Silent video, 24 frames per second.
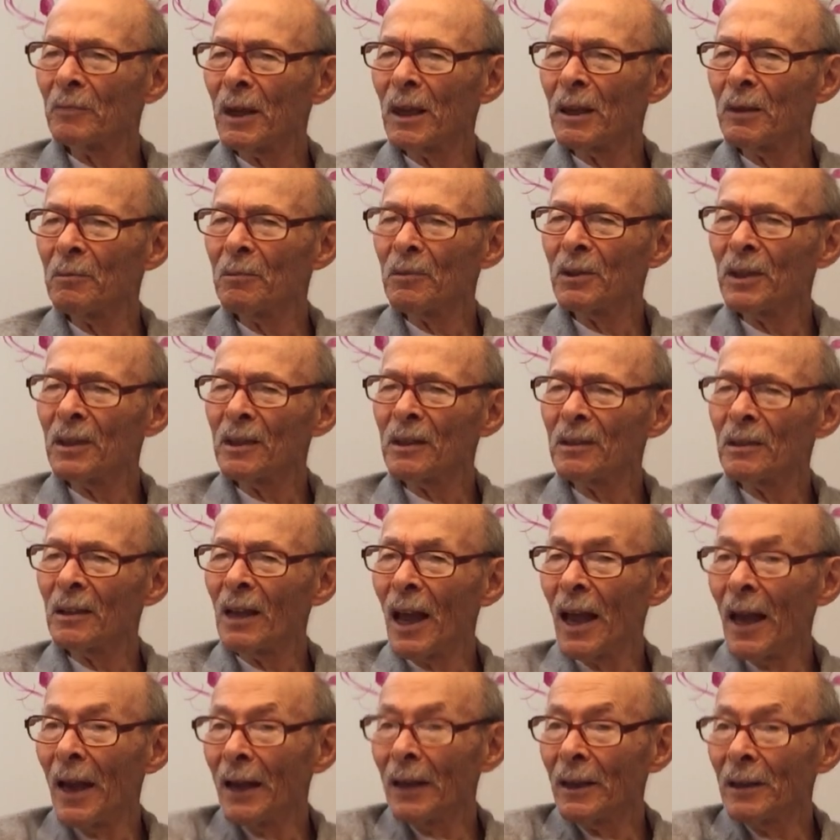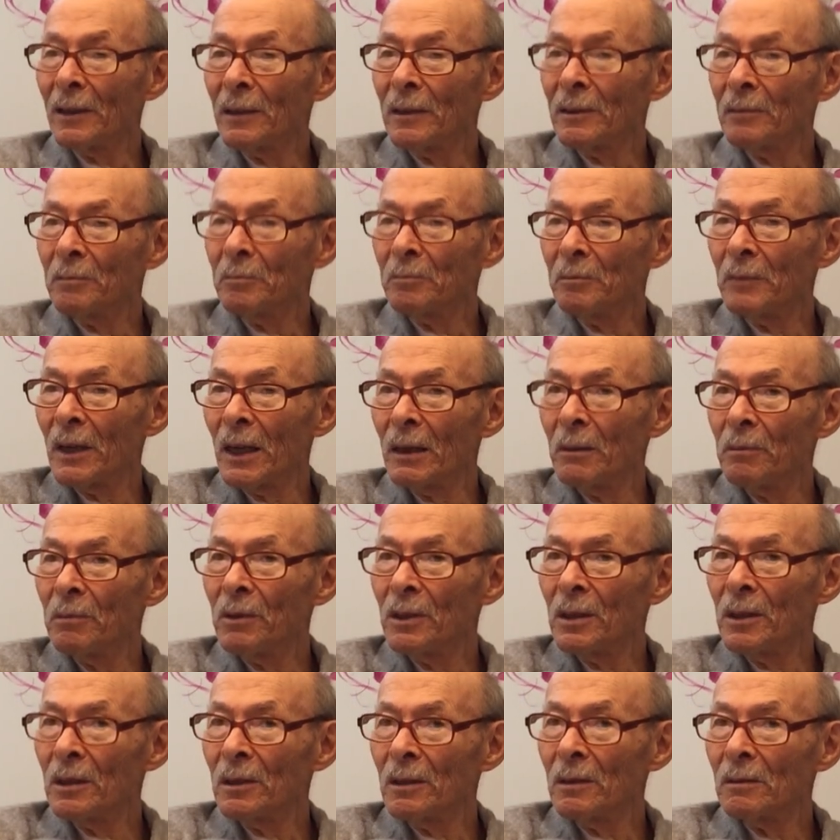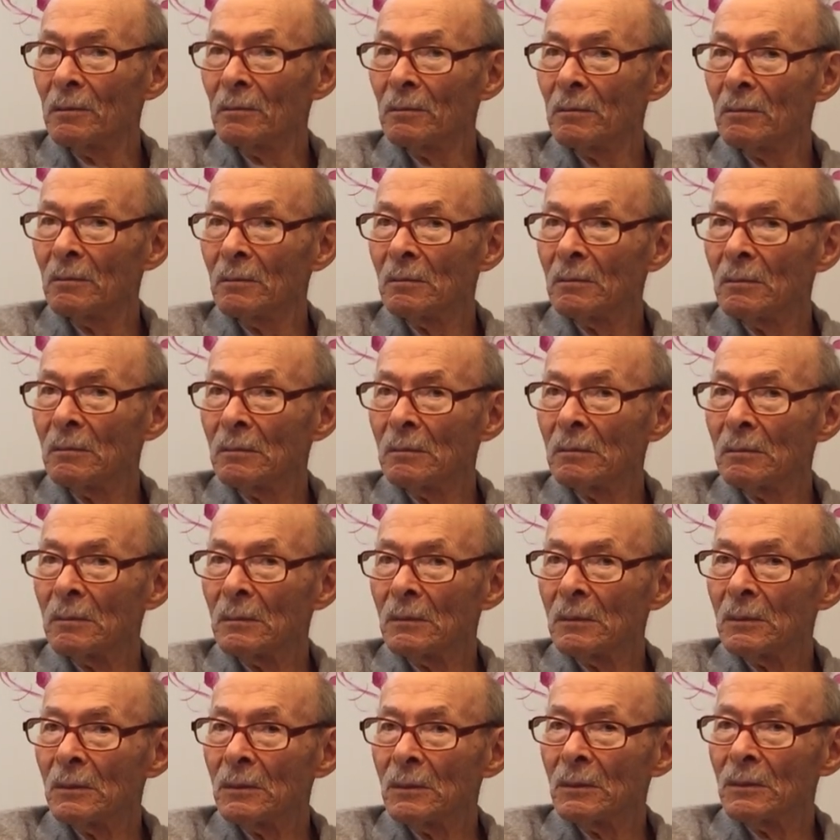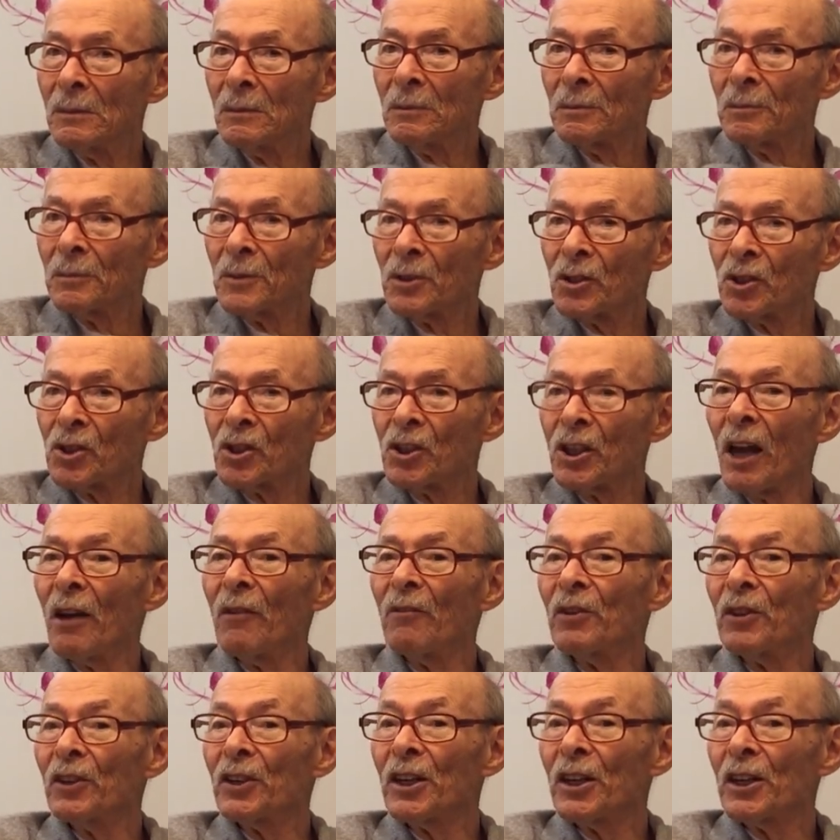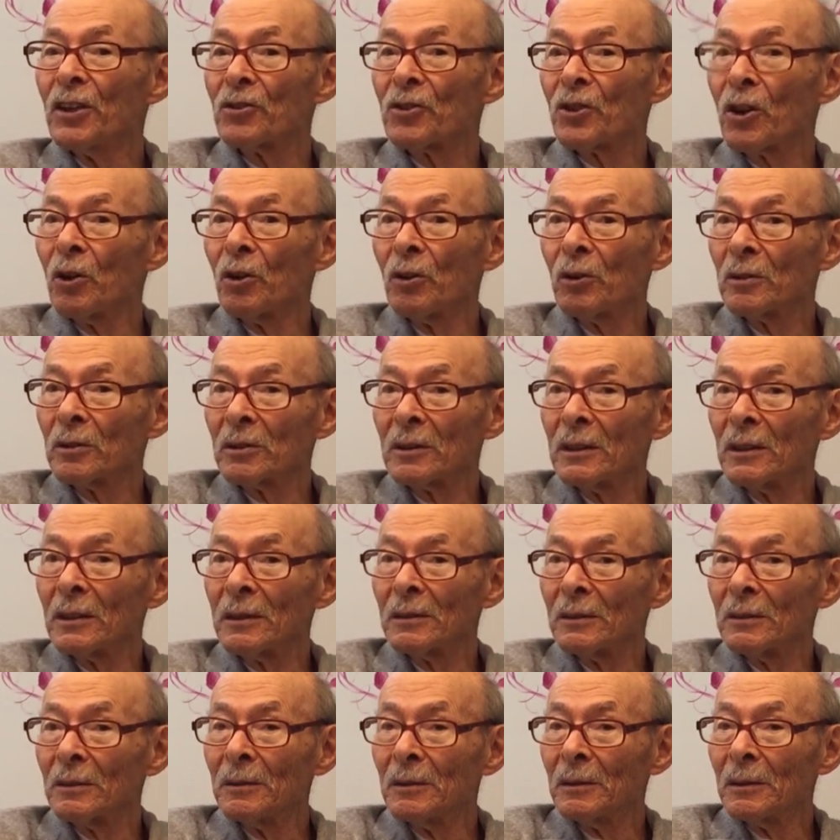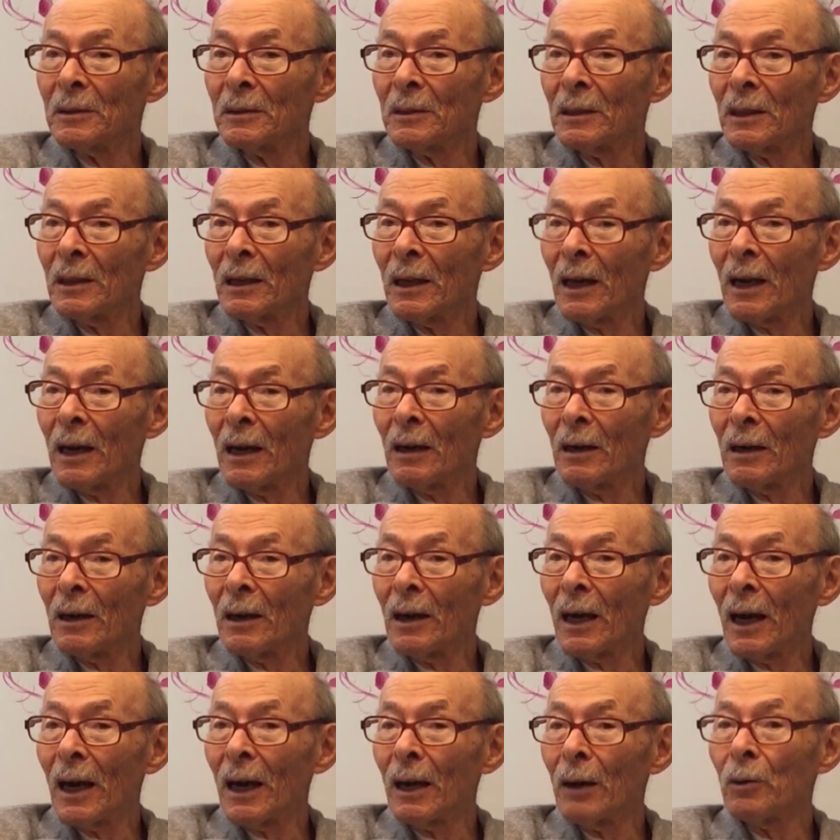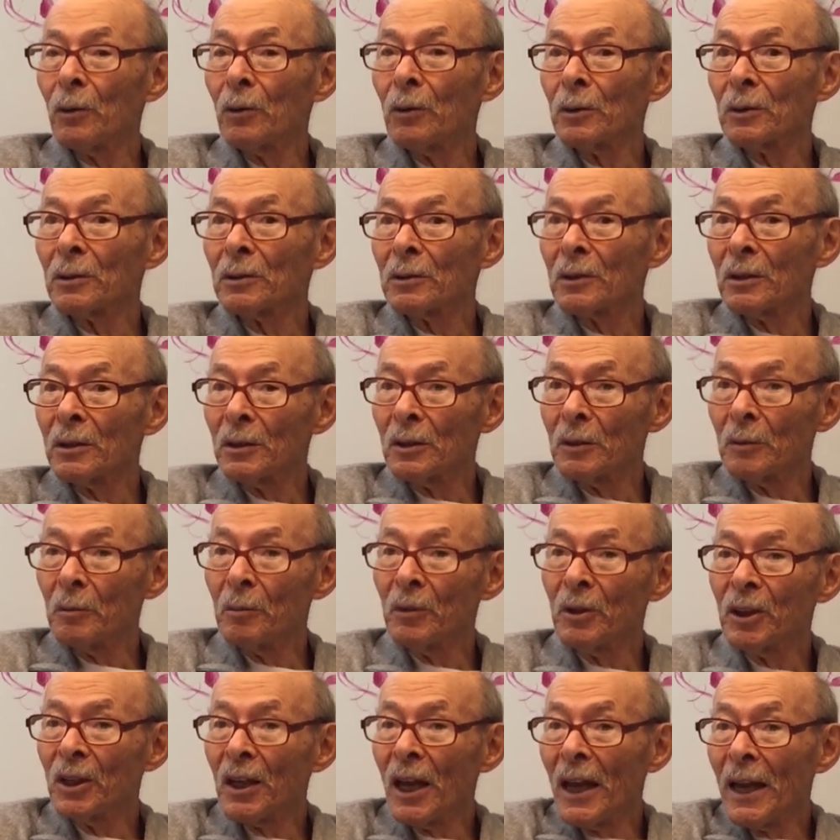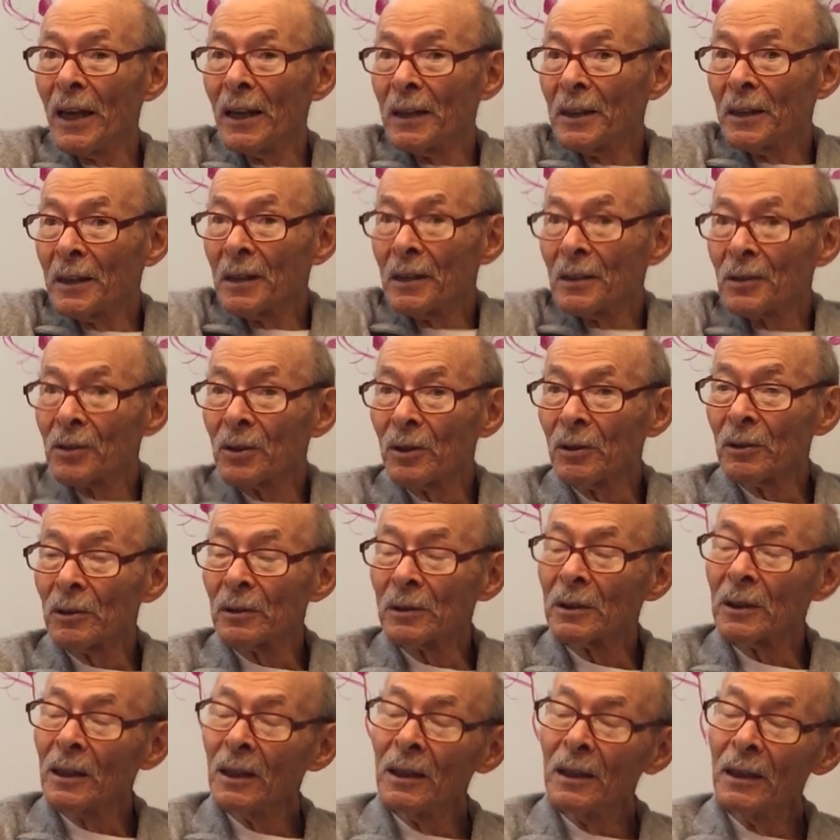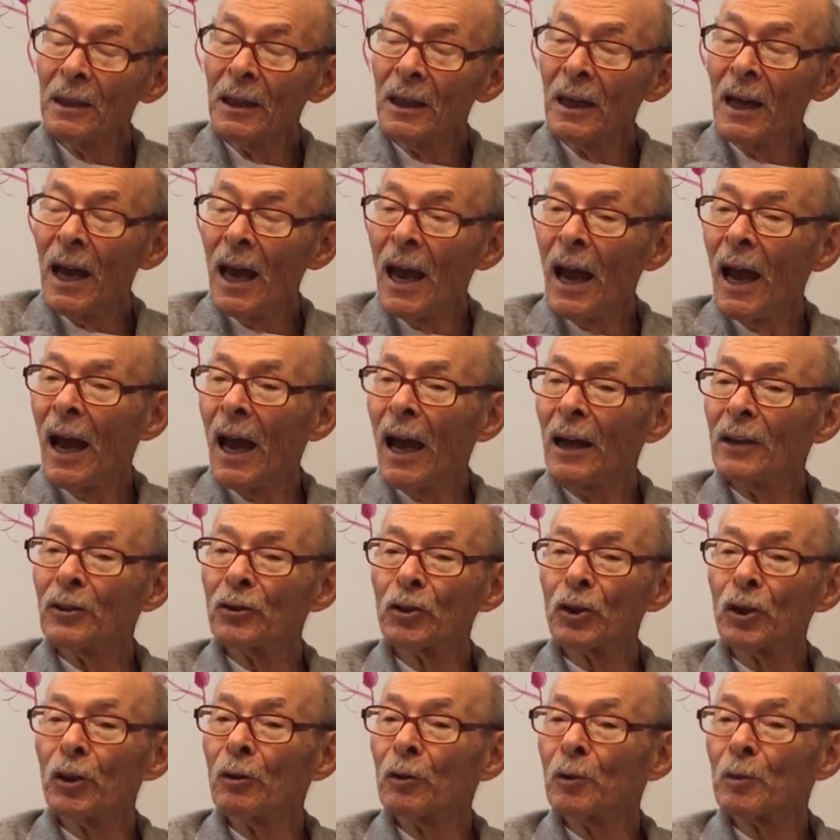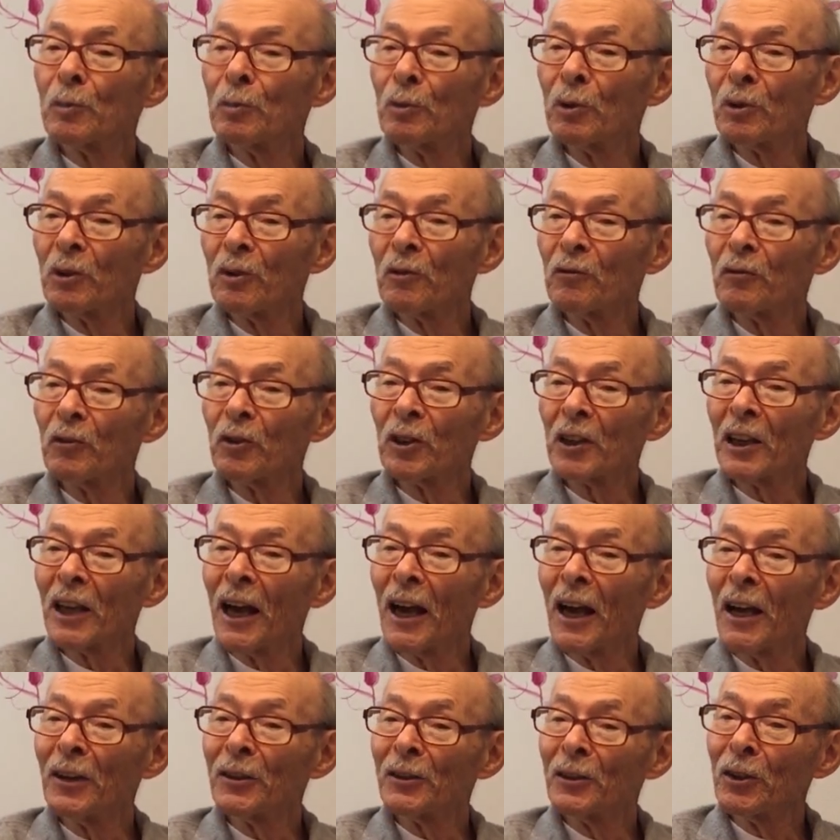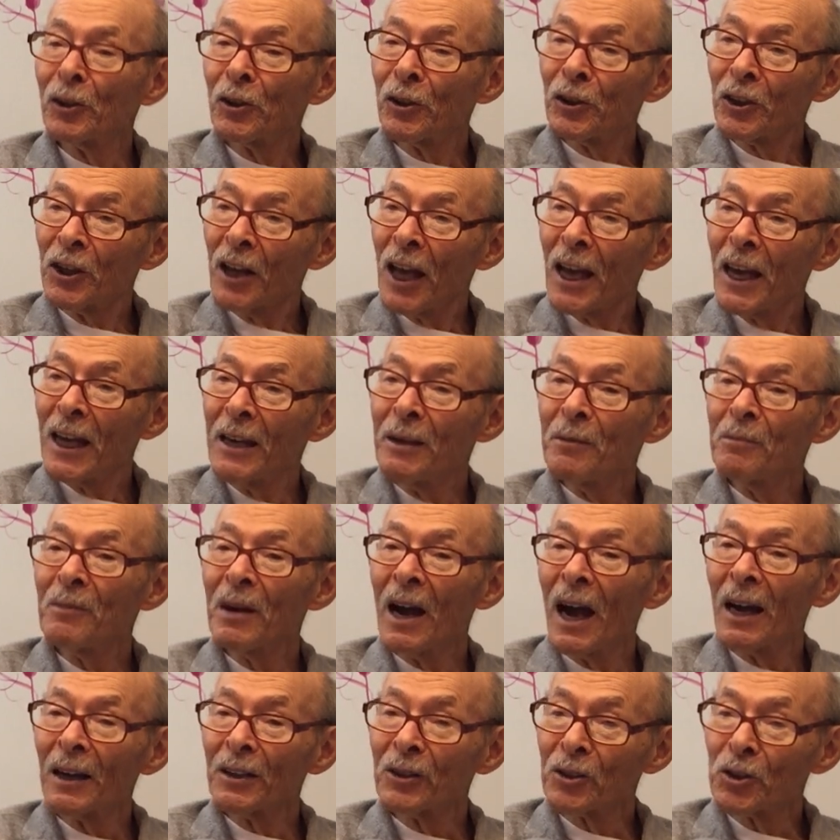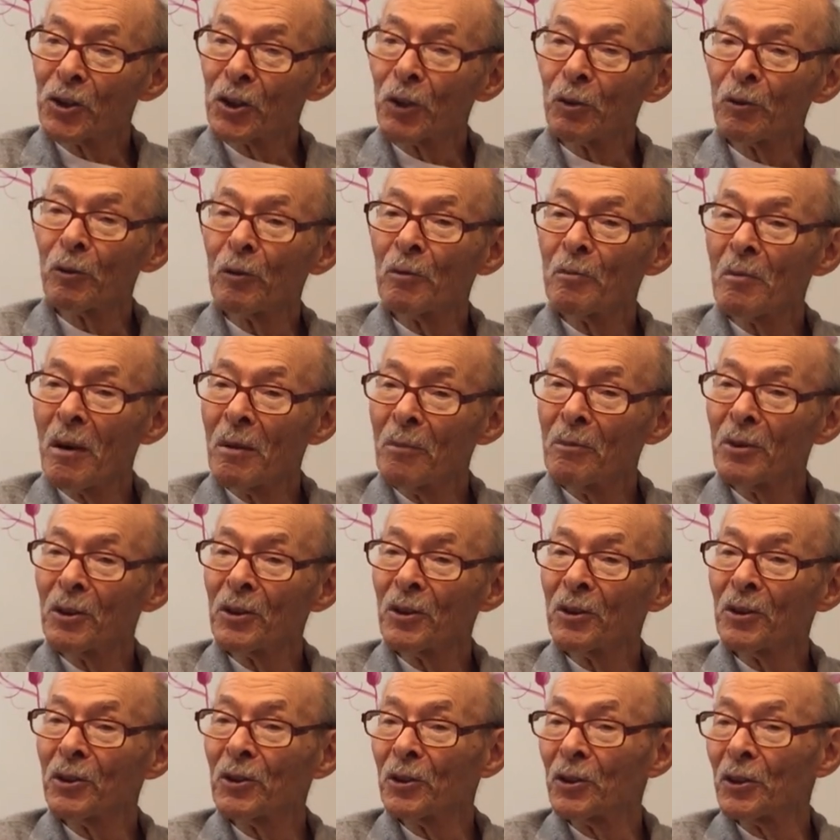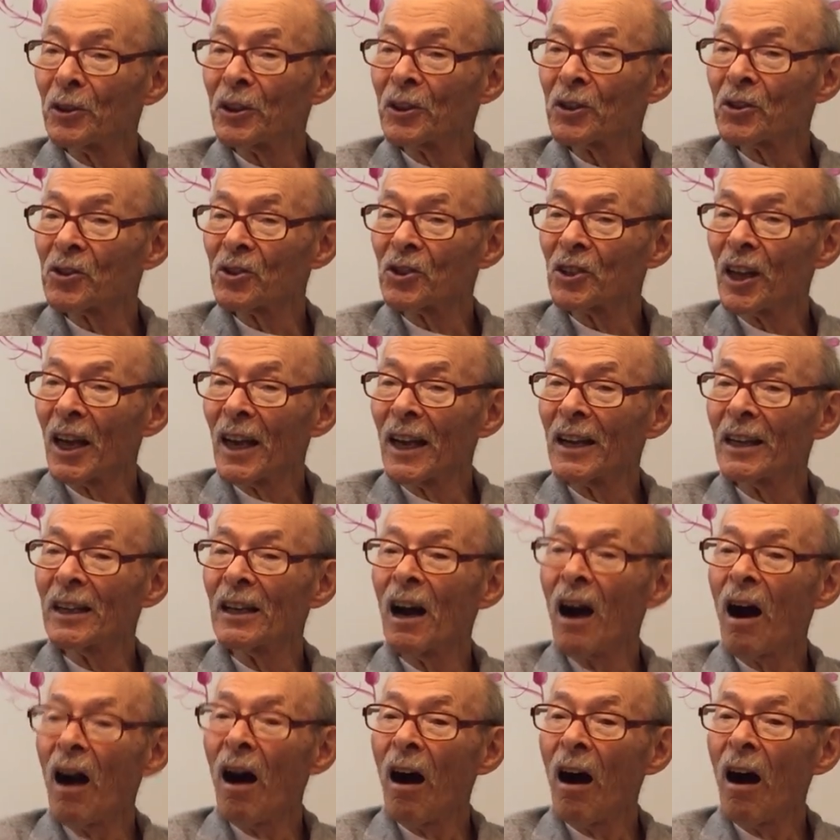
maybe eight, maybe seven years old. How old could be? Eight years old. She was beautiful, and her name I still remember to this day.